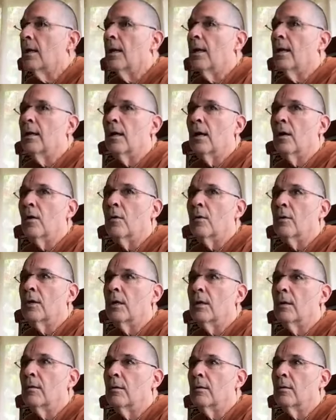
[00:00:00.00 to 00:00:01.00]
And I'll
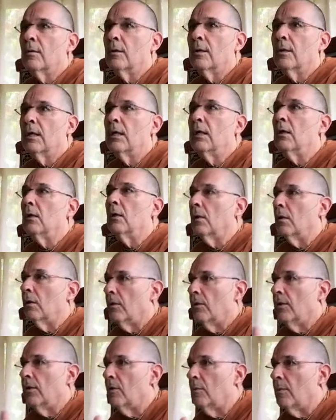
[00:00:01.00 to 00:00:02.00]
kill
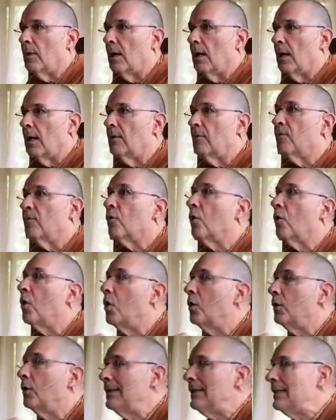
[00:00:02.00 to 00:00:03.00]
thereby, for
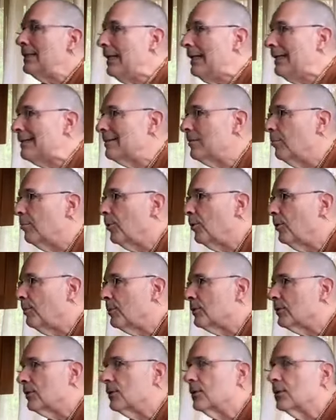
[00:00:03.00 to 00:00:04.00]
all intents and
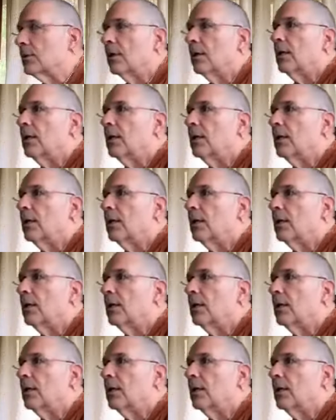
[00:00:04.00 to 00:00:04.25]
purposes,